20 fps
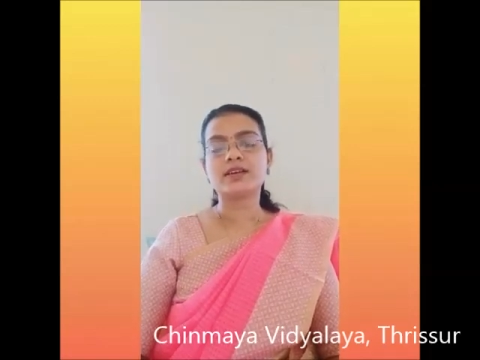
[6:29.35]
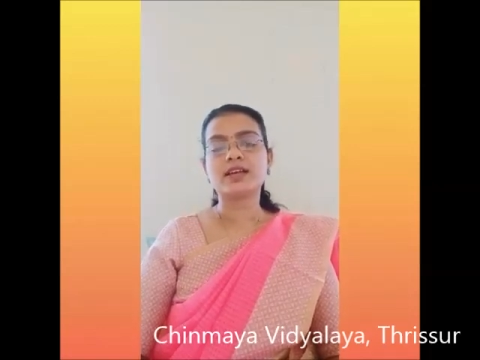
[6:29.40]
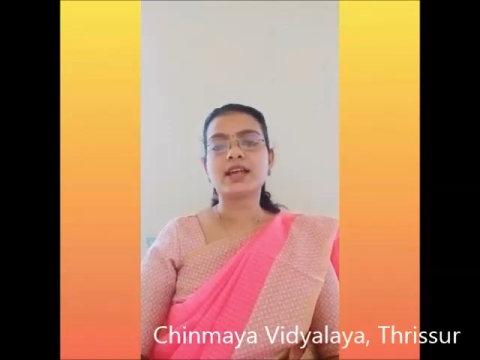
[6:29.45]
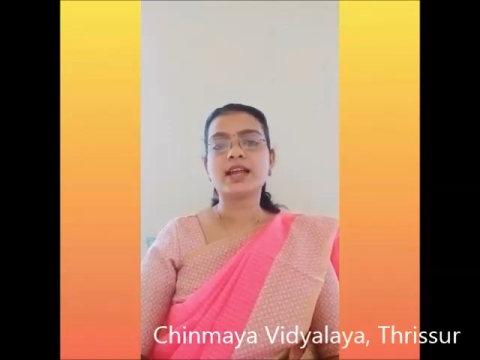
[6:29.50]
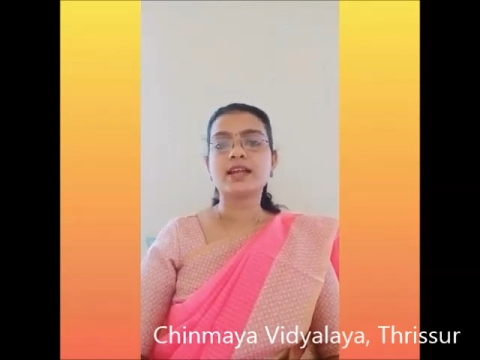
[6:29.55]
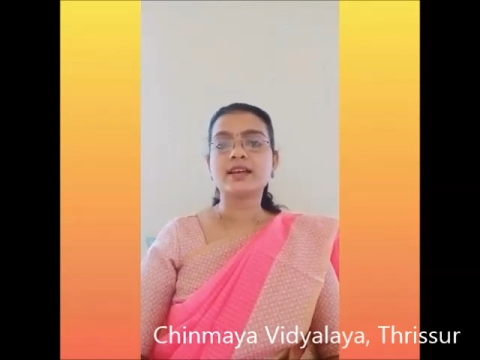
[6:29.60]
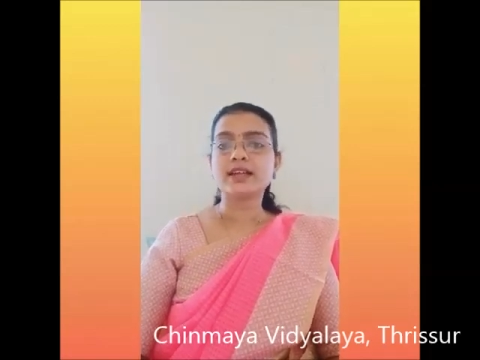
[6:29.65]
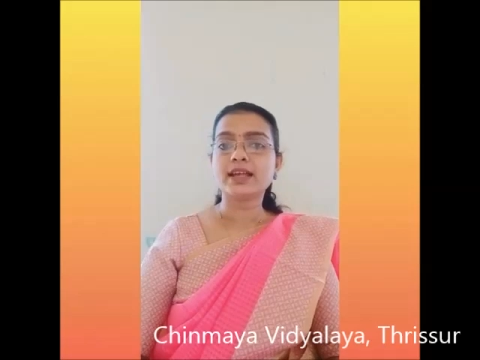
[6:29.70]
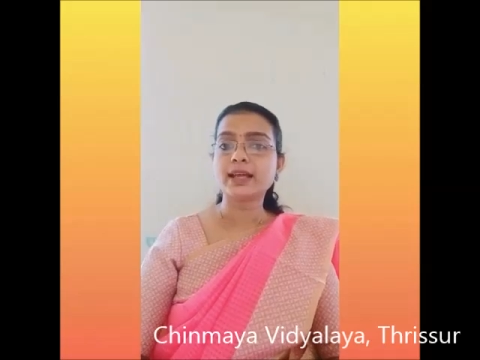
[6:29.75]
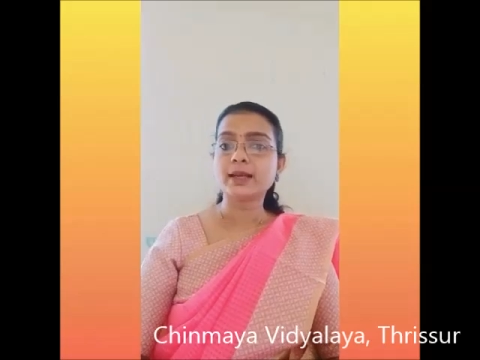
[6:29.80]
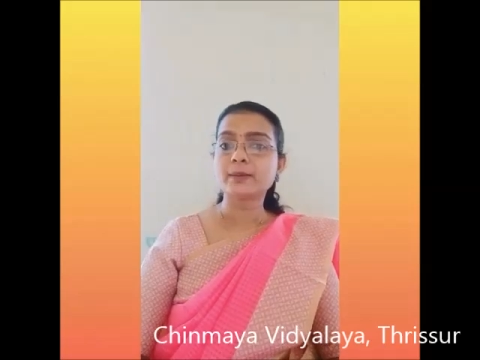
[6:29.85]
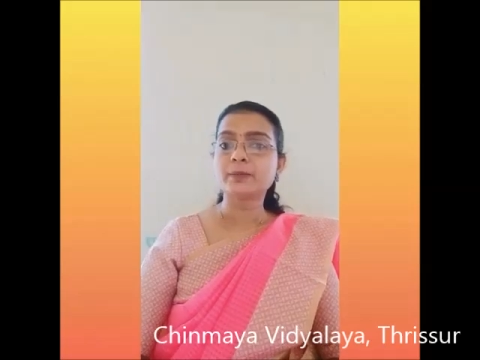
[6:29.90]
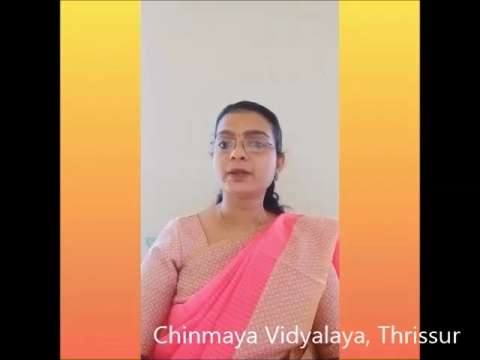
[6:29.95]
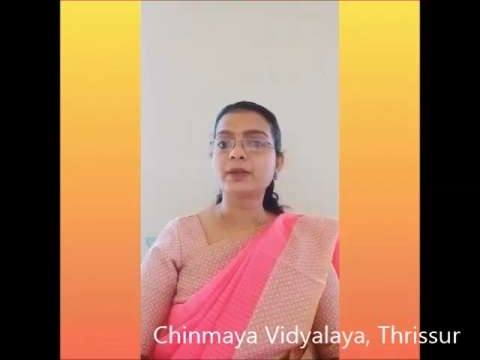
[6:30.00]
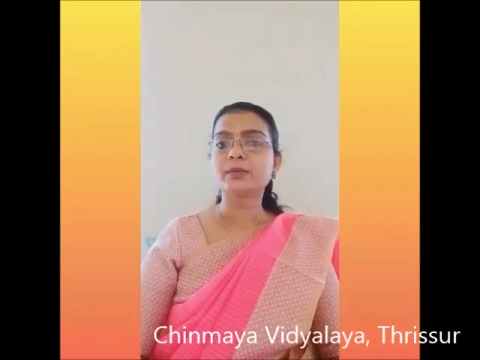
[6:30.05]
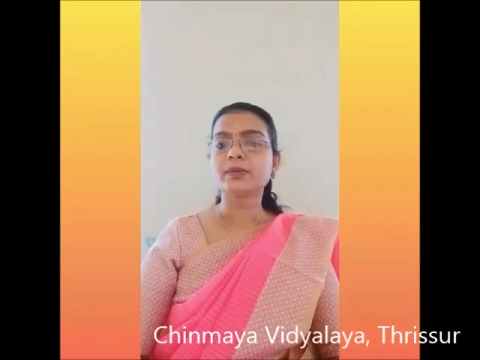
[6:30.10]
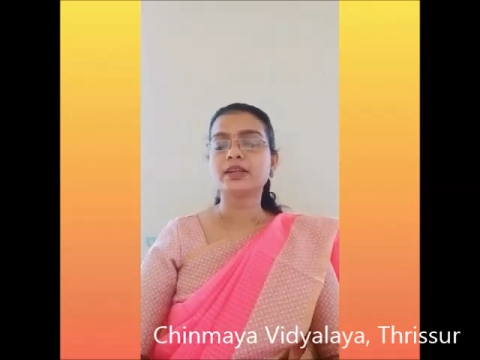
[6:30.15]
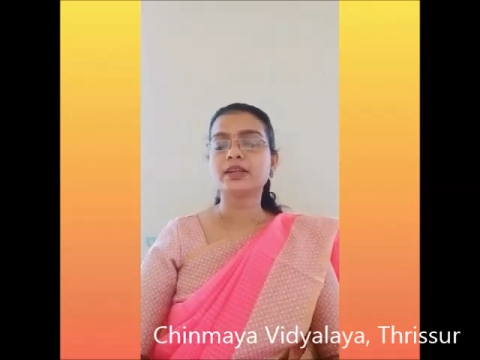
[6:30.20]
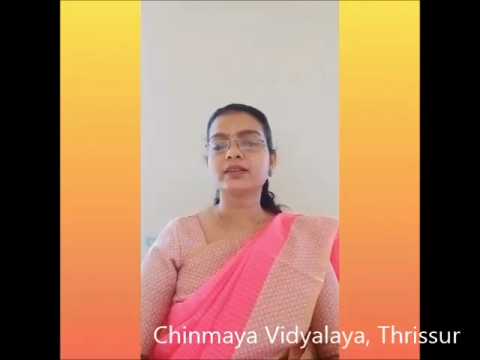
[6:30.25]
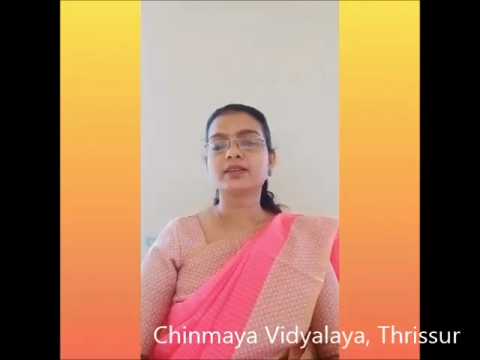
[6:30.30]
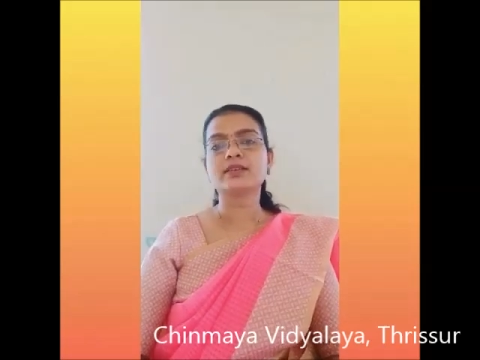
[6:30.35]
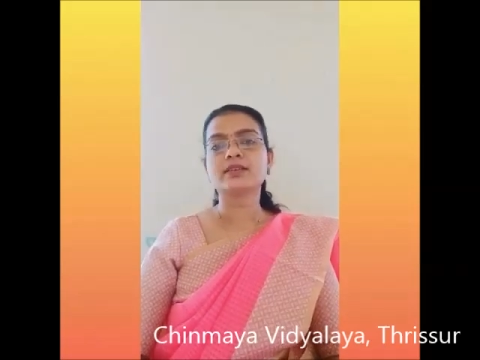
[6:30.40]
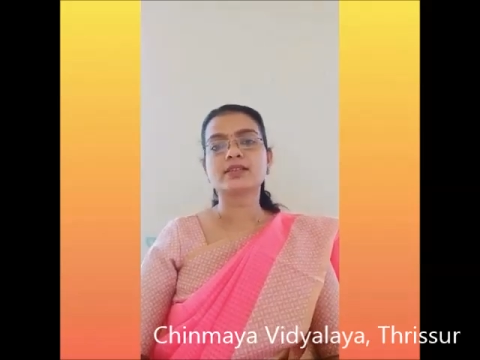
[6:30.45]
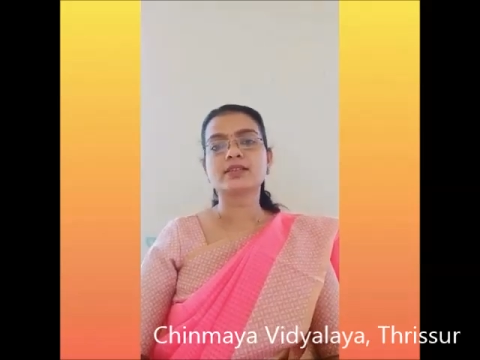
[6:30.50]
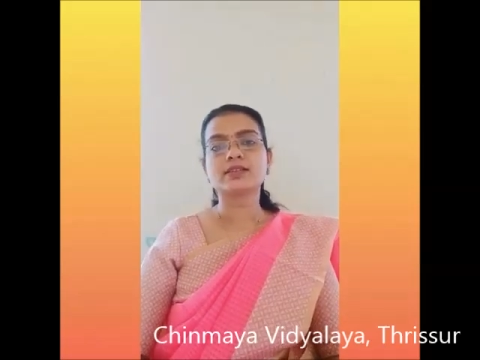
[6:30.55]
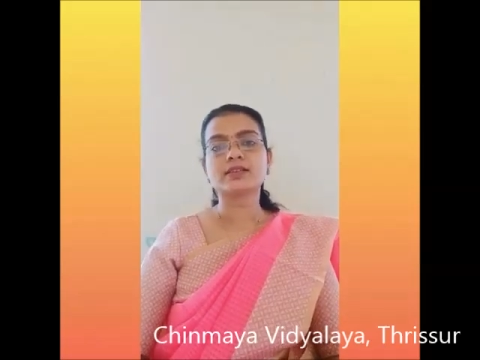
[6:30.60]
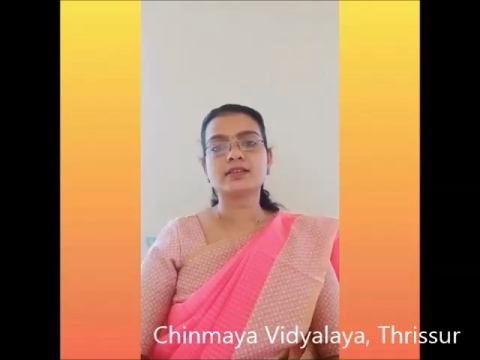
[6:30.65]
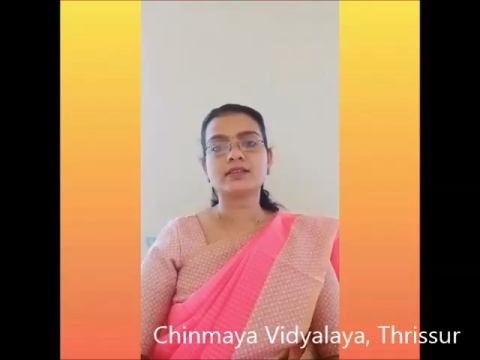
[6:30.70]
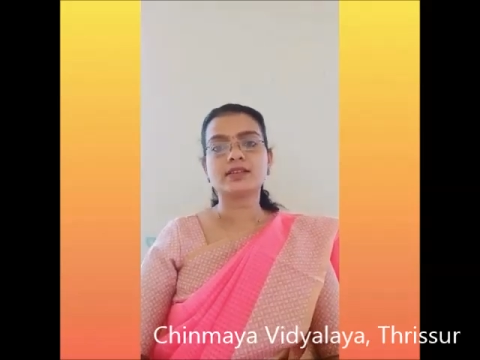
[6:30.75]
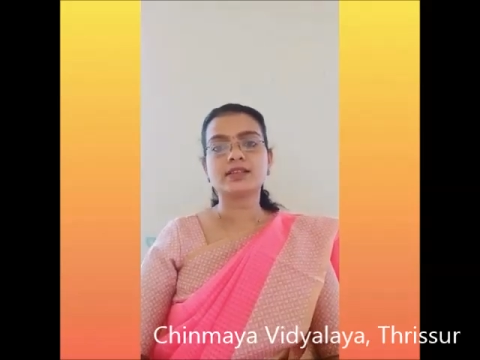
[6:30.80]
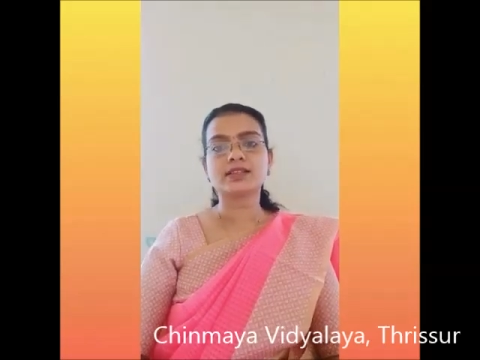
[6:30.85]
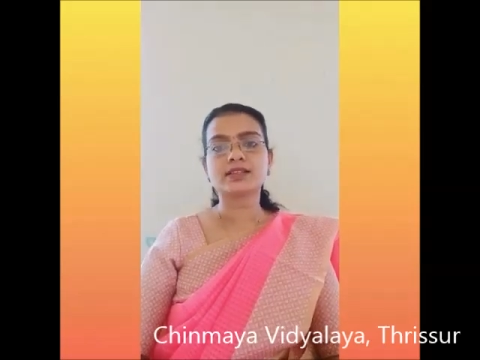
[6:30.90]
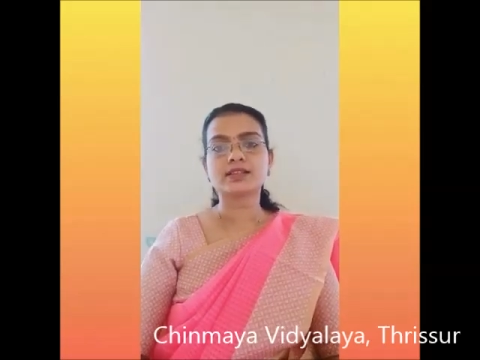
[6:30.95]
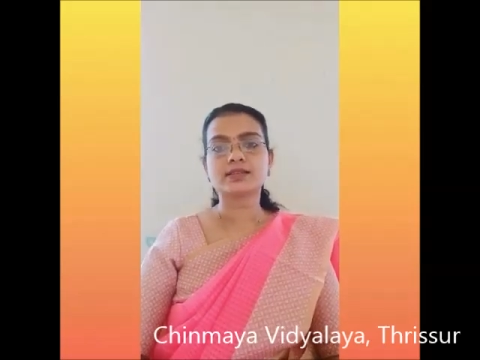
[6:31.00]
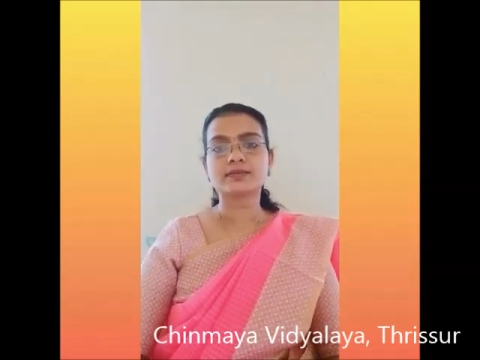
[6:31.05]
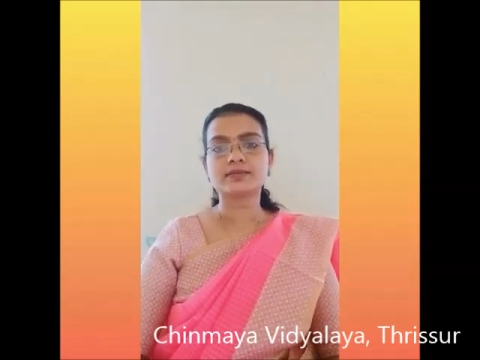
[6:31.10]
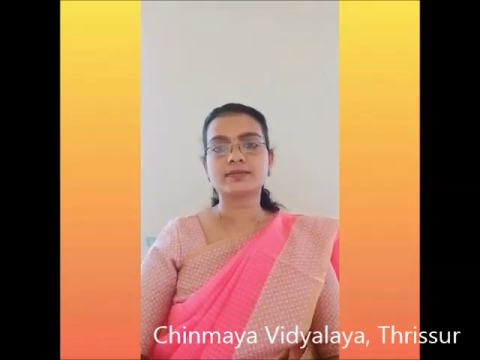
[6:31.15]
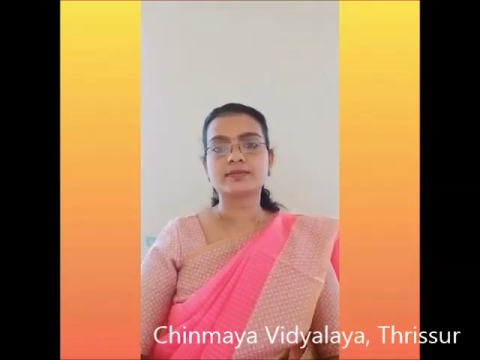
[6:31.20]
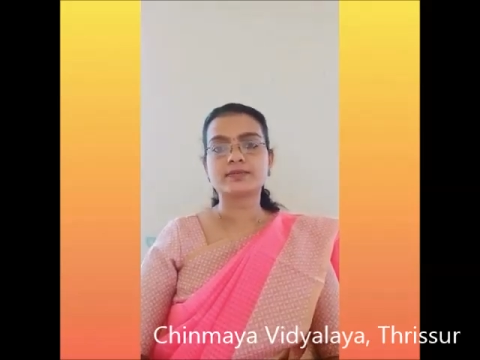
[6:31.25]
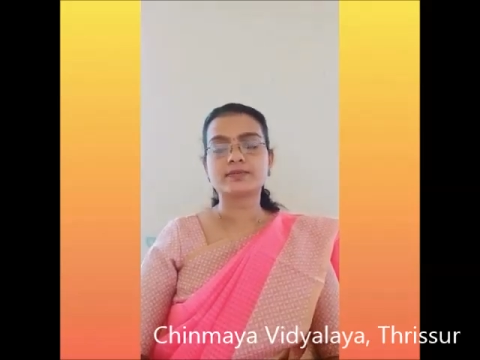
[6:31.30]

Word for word: and help them in their studies.